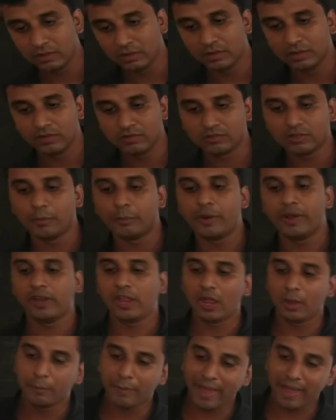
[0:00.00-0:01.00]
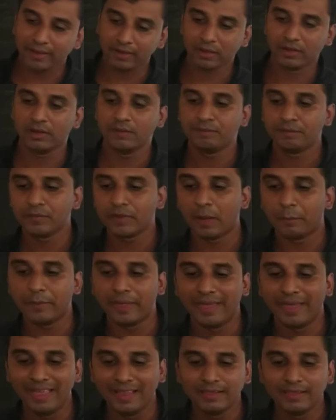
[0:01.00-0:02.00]
it's the bringing back of
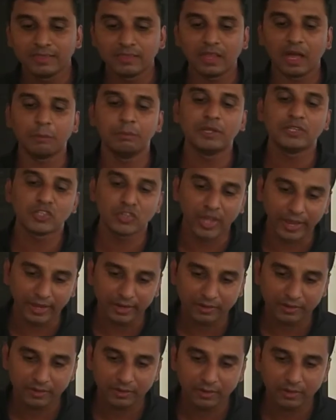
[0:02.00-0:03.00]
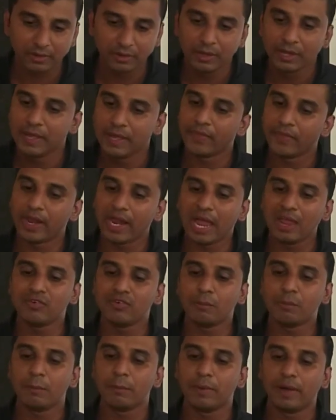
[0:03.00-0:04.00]
the health of the child. The life
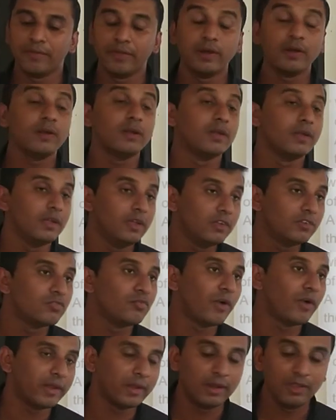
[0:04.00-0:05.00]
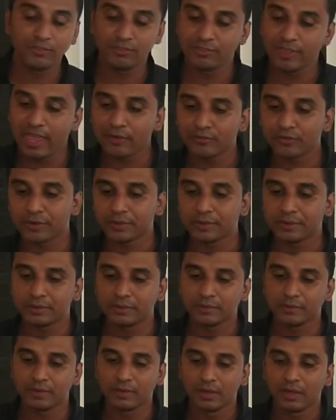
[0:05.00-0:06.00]
of the mother is finally saved.
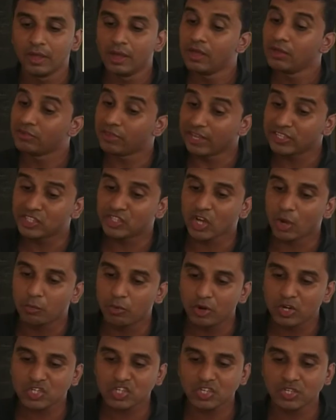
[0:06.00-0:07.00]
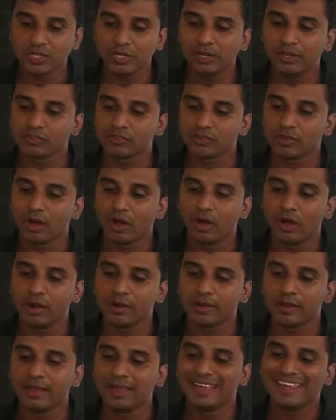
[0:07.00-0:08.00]
Such abortion is
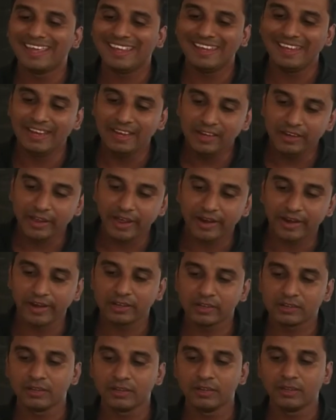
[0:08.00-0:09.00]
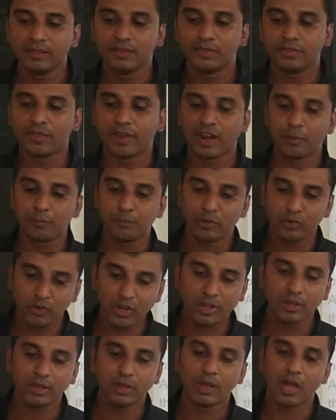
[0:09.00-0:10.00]
called indirect
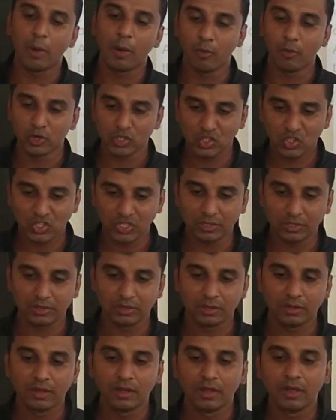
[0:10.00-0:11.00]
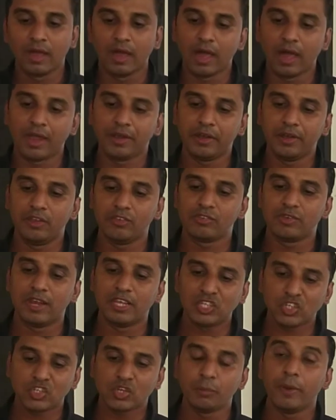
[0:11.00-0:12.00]
therapeutic abortion, and it is
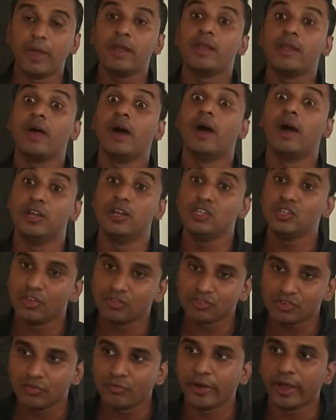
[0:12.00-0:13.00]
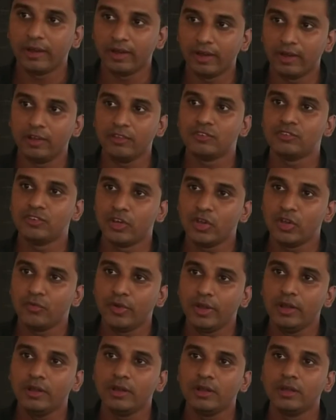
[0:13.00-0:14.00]
legitimate and justified. It is
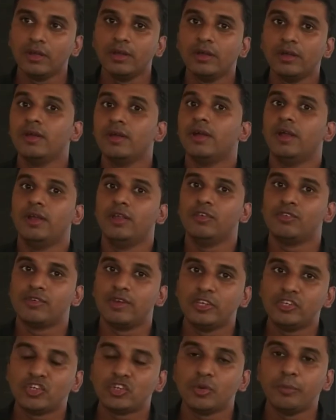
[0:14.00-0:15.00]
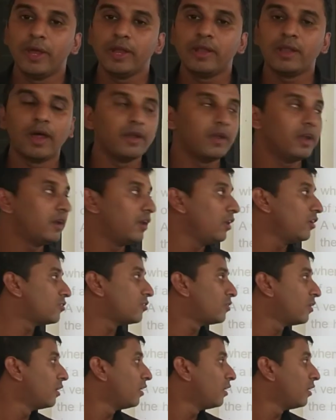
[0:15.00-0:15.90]
genuine, it is legitimate, and it is